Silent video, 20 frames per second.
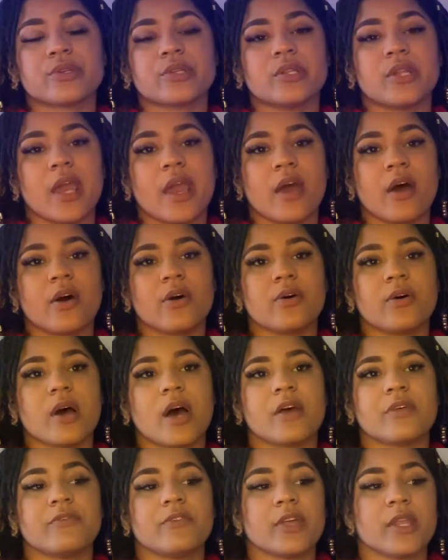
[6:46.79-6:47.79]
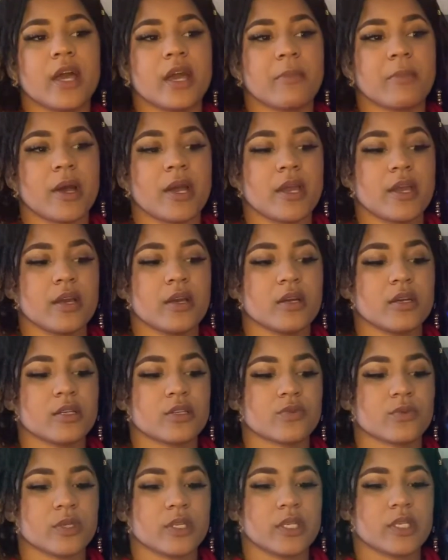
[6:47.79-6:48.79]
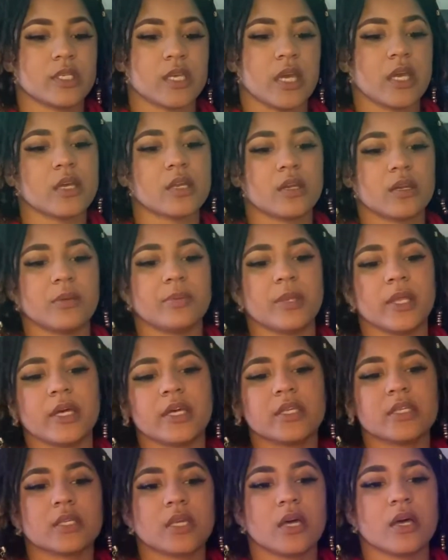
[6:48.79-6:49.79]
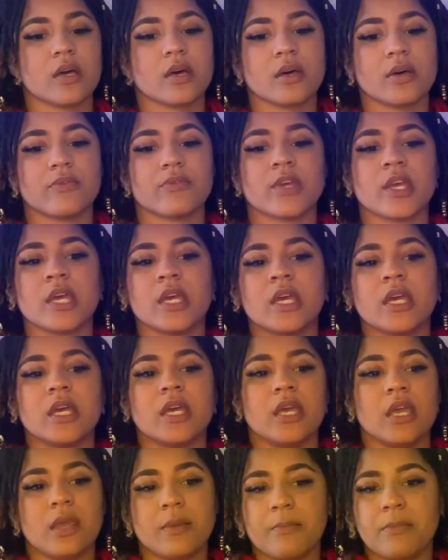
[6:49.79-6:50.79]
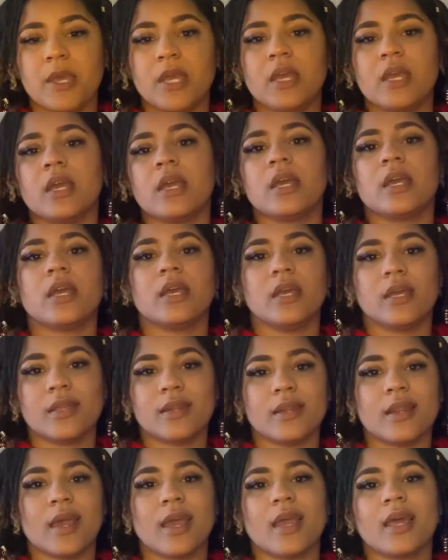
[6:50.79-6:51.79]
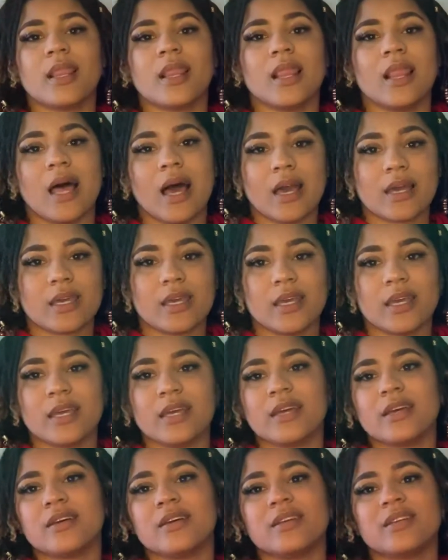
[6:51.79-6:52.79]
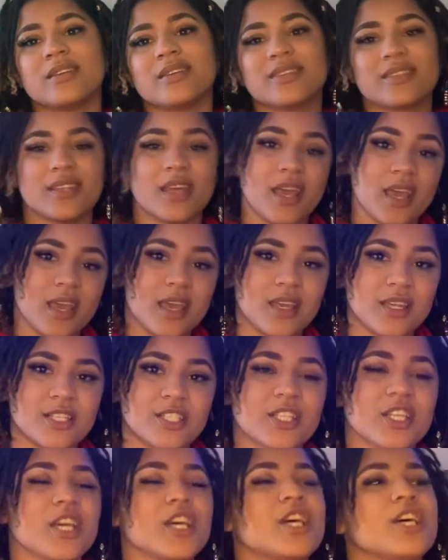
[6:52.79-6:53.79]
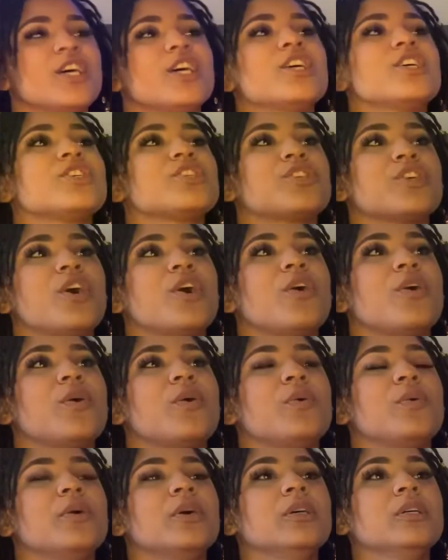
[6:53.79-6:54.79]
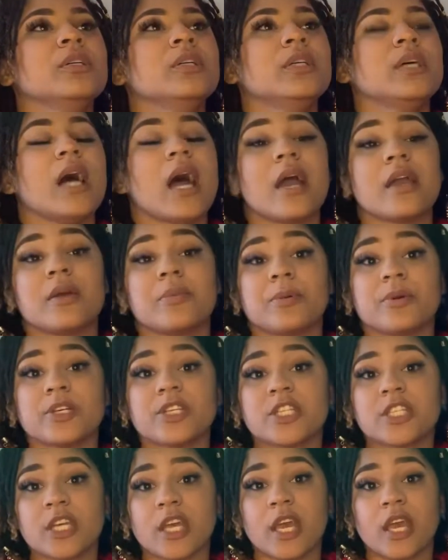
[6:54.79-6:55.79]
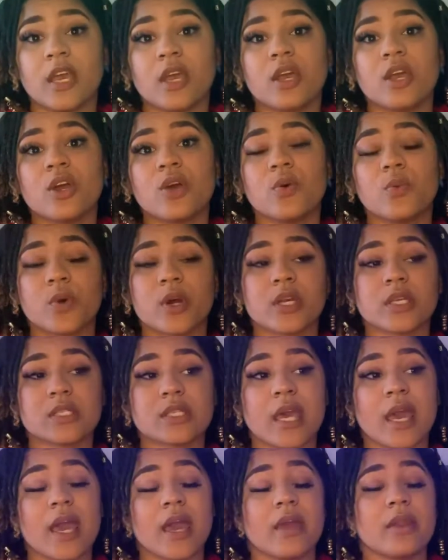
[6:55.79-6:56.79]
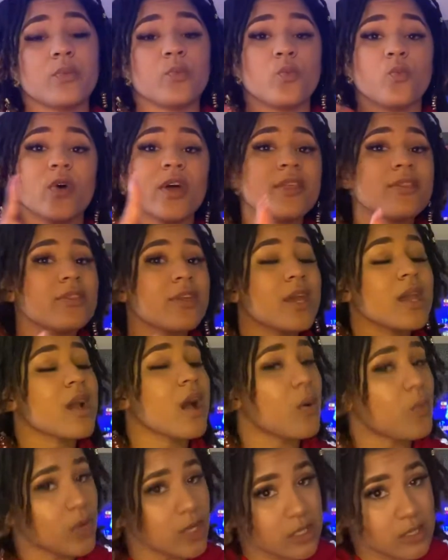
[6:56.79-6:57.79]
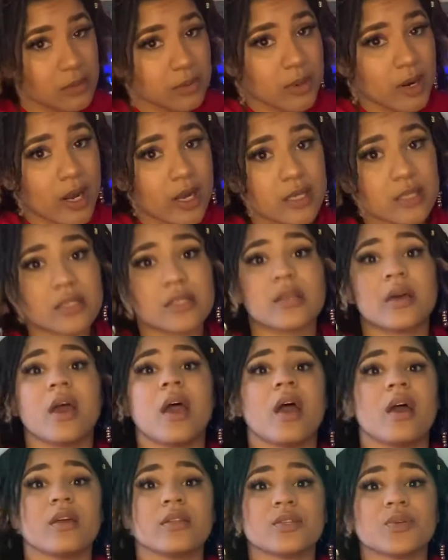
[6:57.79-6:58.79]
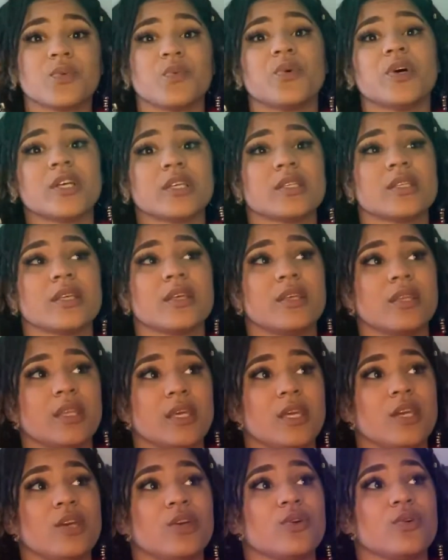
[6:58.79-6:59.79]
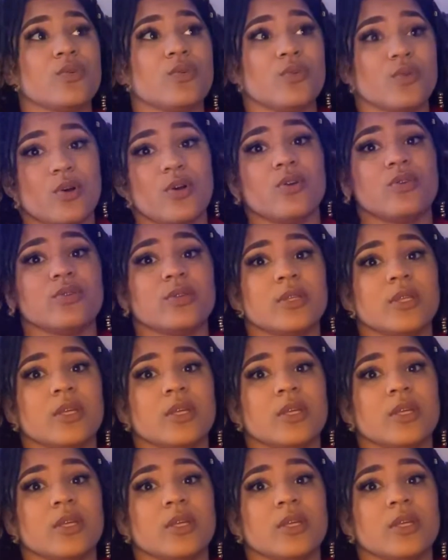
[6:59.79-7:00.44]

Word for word: And now I feel like my hair is really taken in a place of it being in a locking stage. So I appreciate where it's at. one thing I was surprised at was the growth.